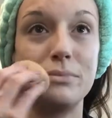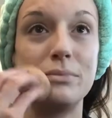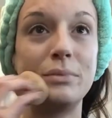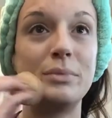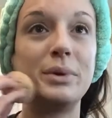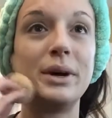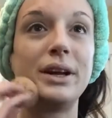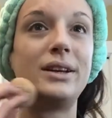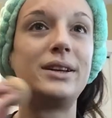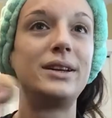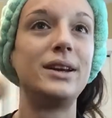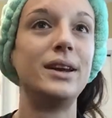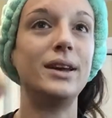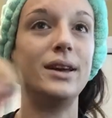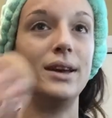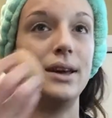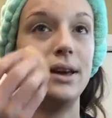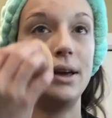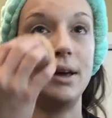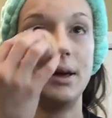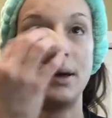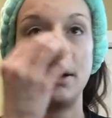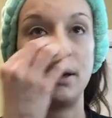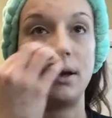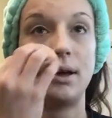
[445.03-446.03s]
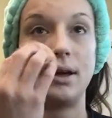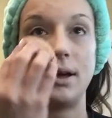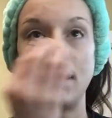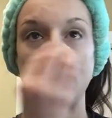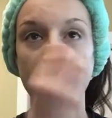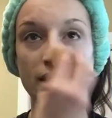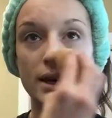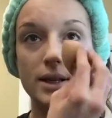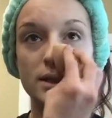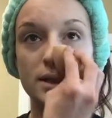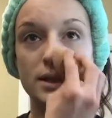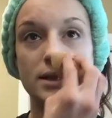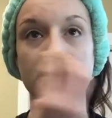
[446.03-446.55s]
But
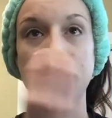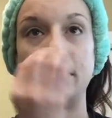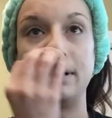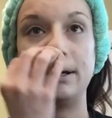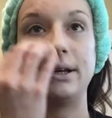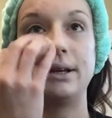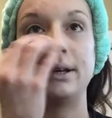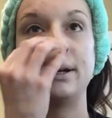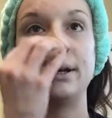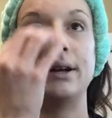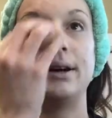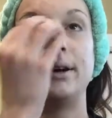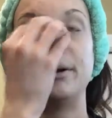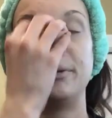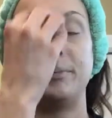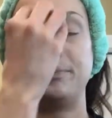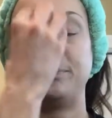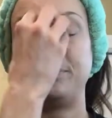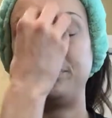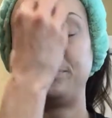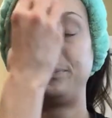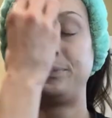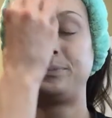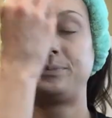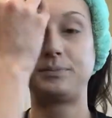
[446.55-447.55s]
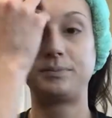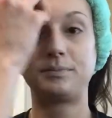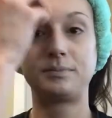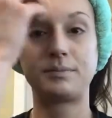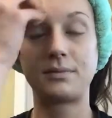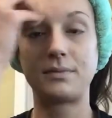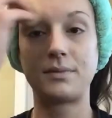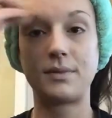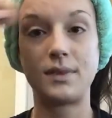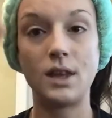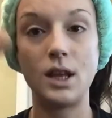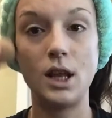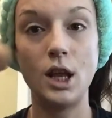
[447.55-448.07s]
I just want you to know.
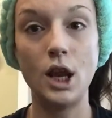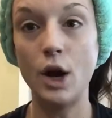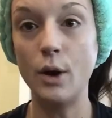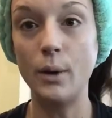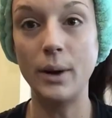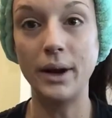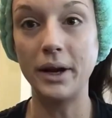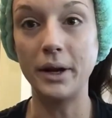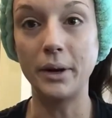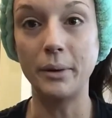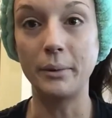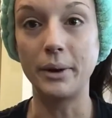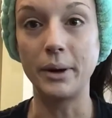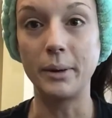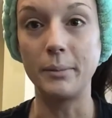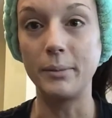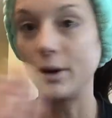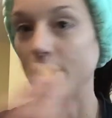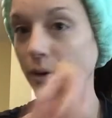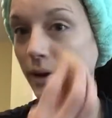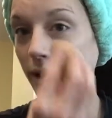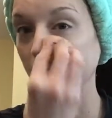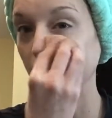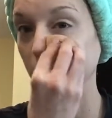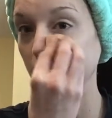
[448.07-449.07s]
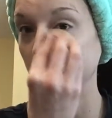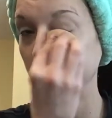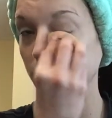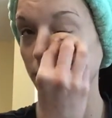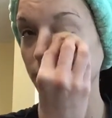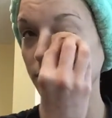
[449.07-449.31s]
No idea what I'm doing.